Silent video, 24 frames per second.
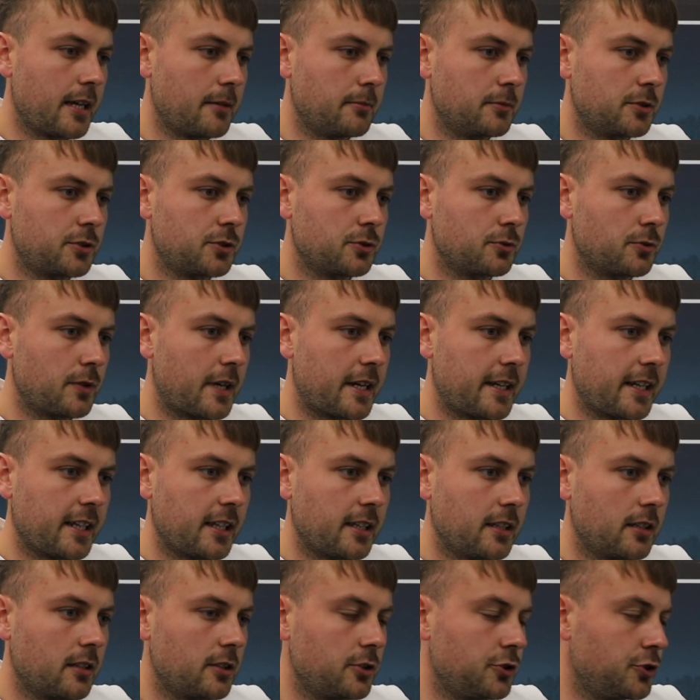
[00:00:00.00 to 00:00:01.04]
So
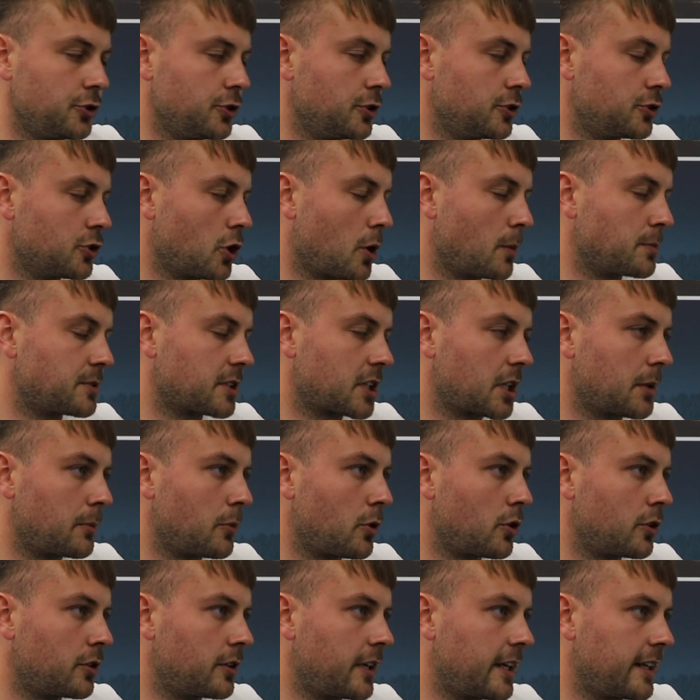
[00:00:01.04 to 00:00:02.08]
any new jobs that come
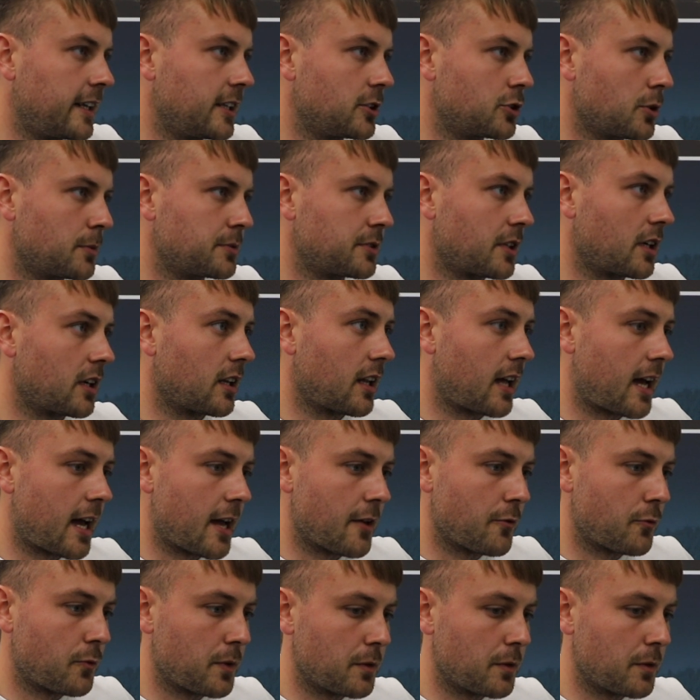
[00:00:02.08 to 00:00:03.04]
on, any jobs that are live,